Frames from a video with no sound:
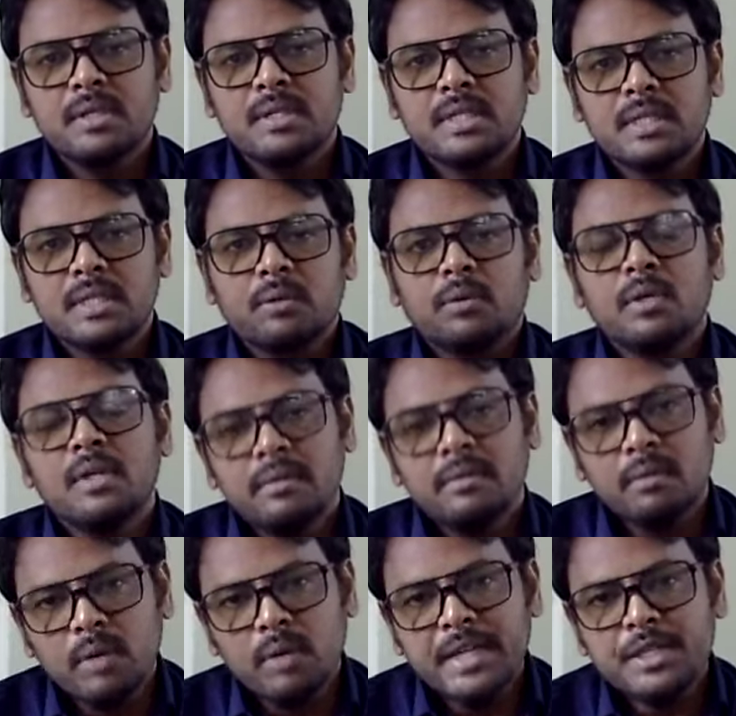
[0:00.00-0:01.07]
So,
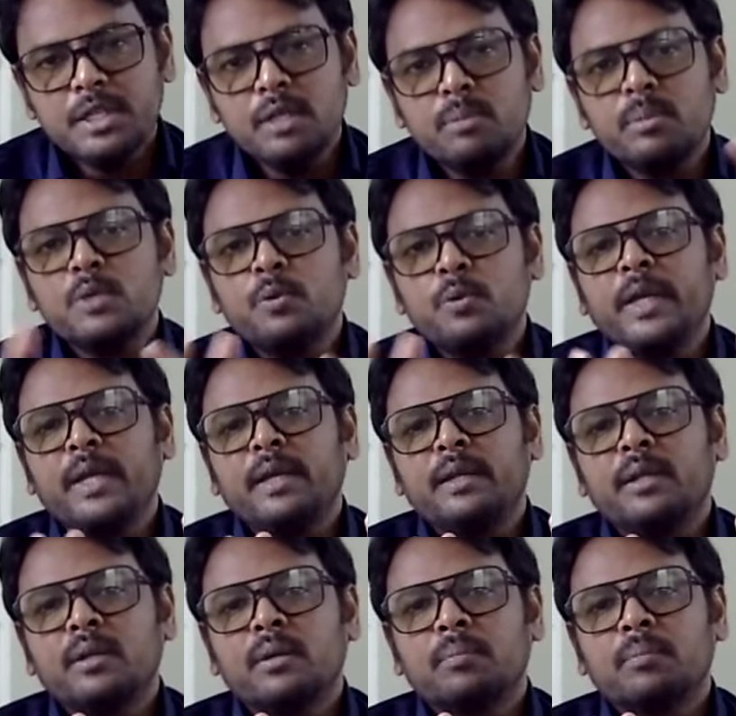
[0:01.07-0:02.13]
the relation between
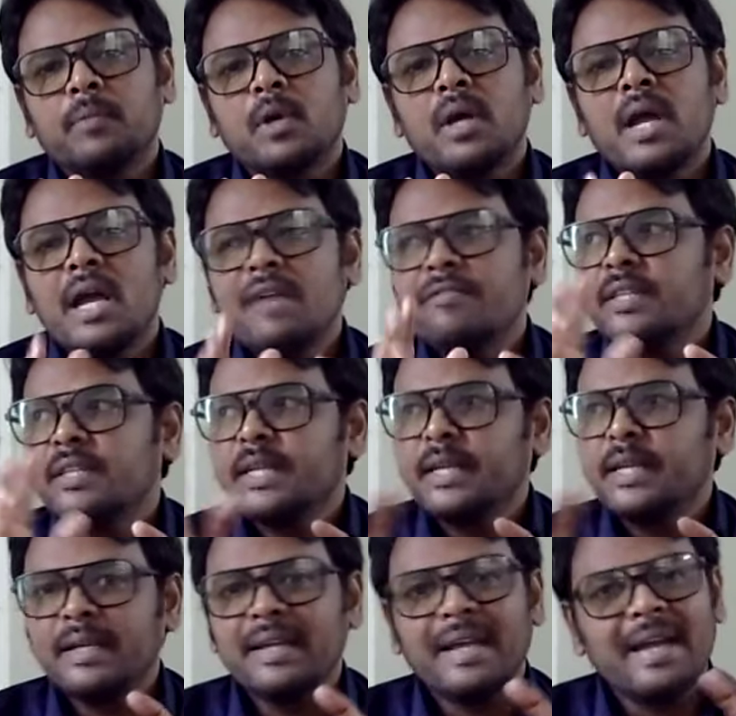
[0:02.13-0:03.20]

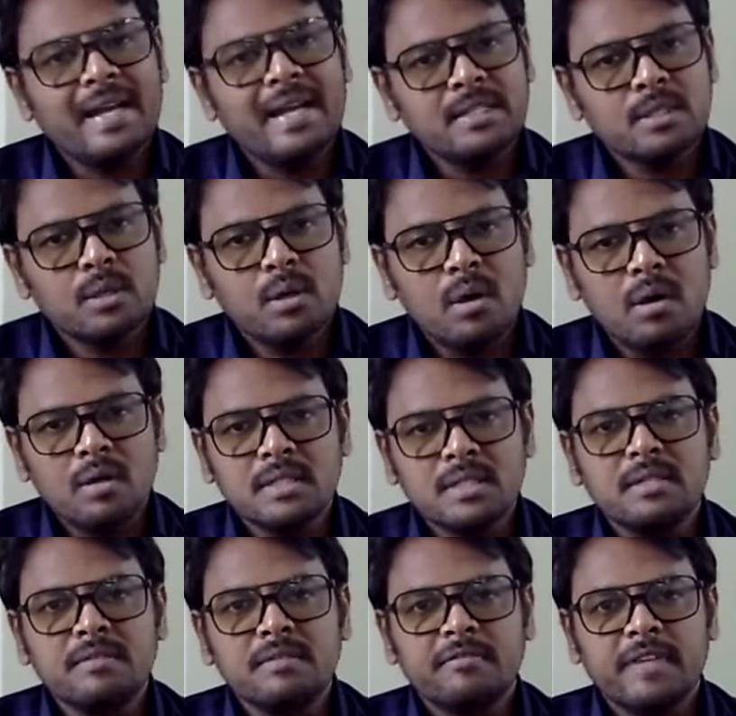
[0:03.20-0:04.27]
everything has
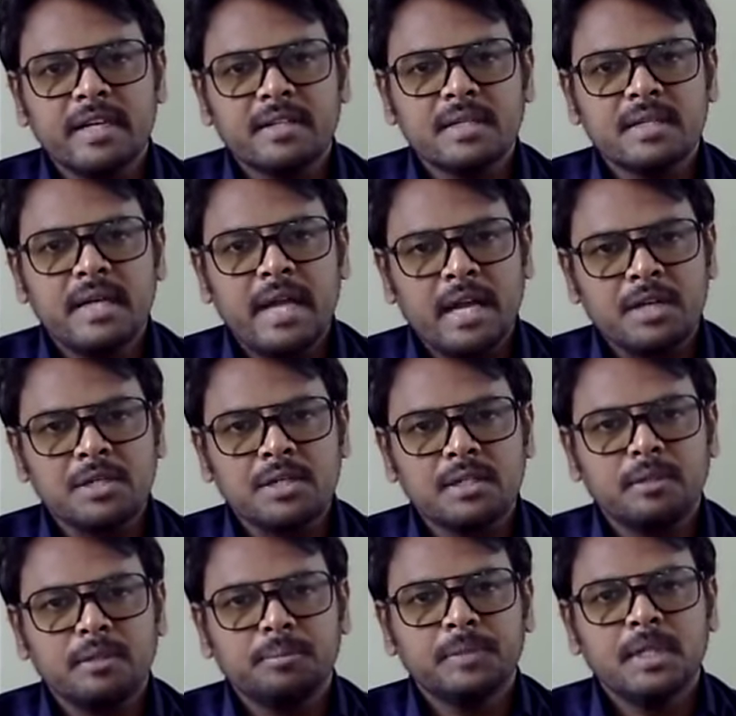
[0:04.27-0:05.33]
cause and effect,
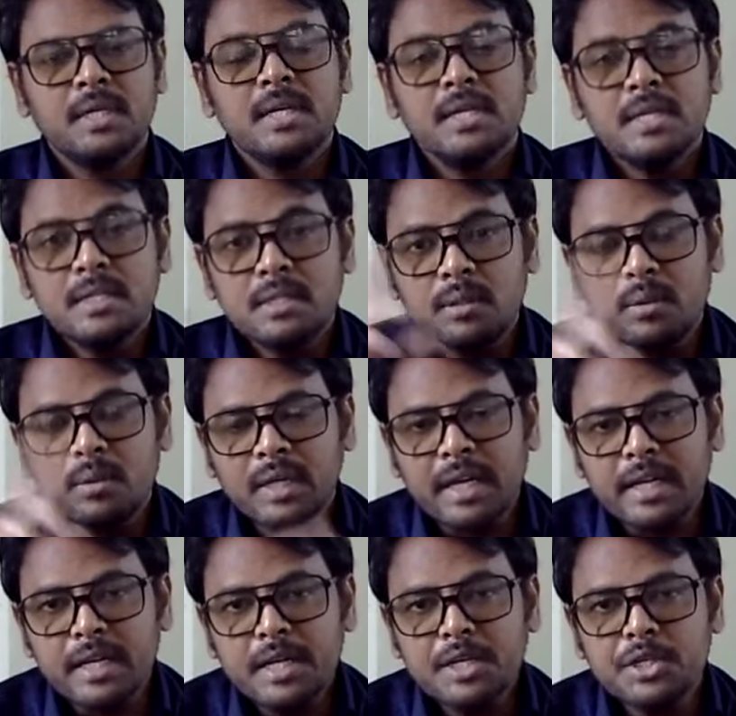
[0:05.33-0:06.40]
actually. So, the
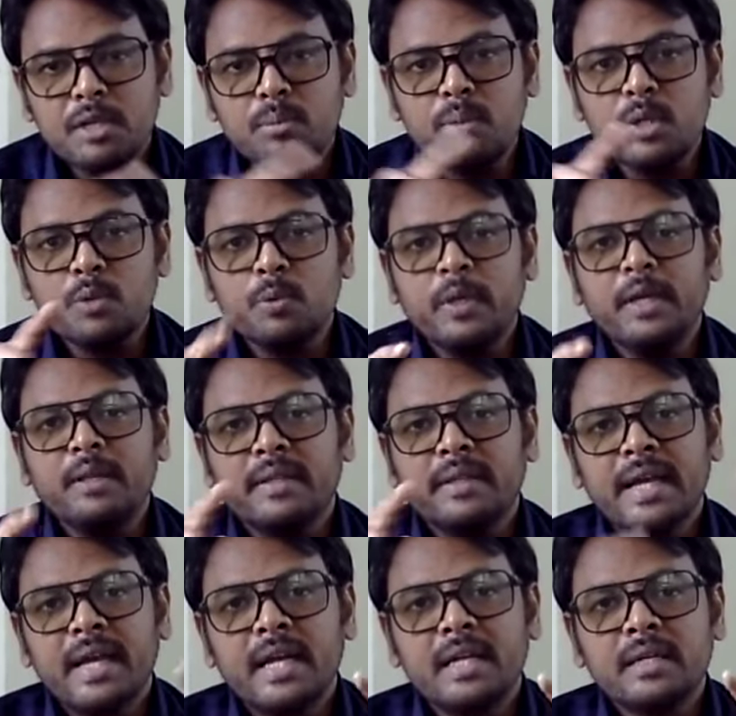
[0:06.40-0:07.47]
connection between
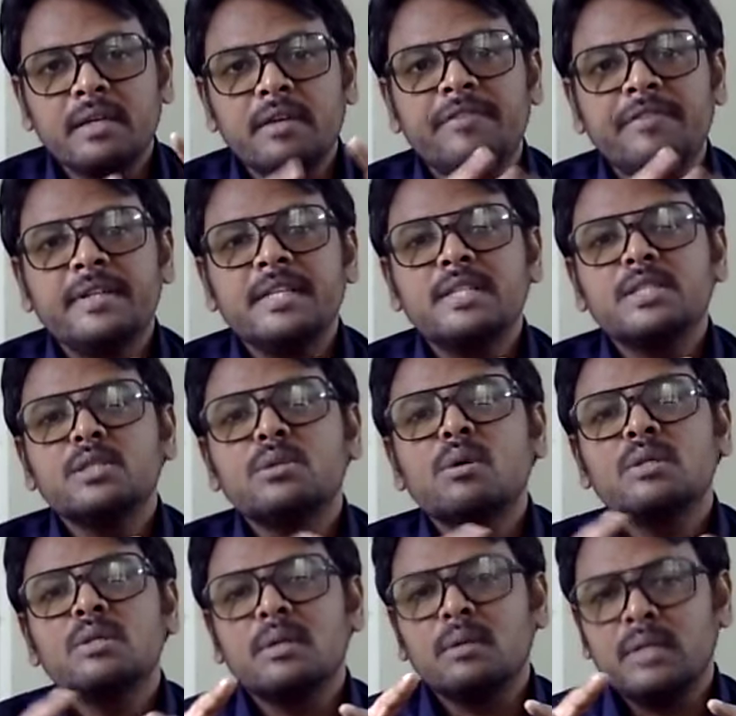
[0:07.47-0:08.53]
that, if it is
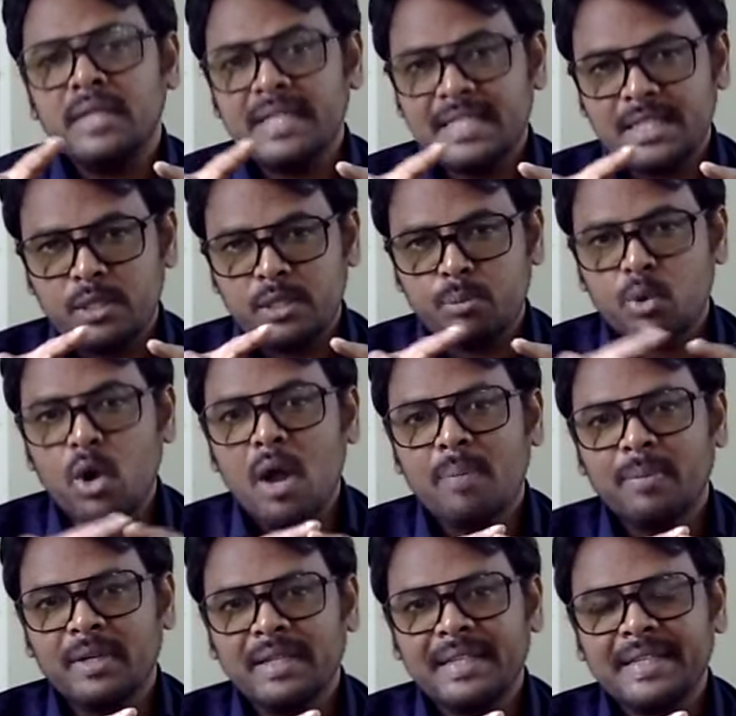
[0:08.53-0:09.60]
not understood
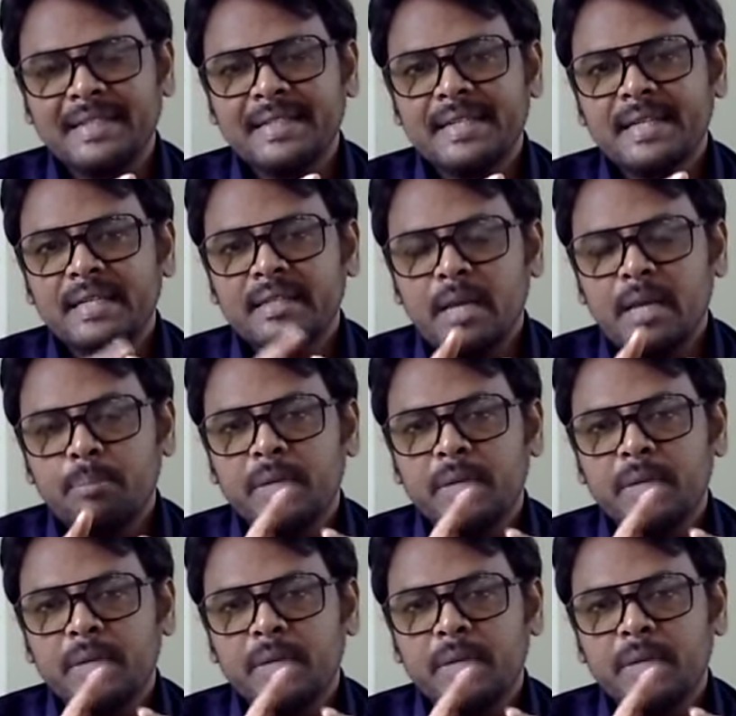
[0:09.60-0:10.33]
properly, that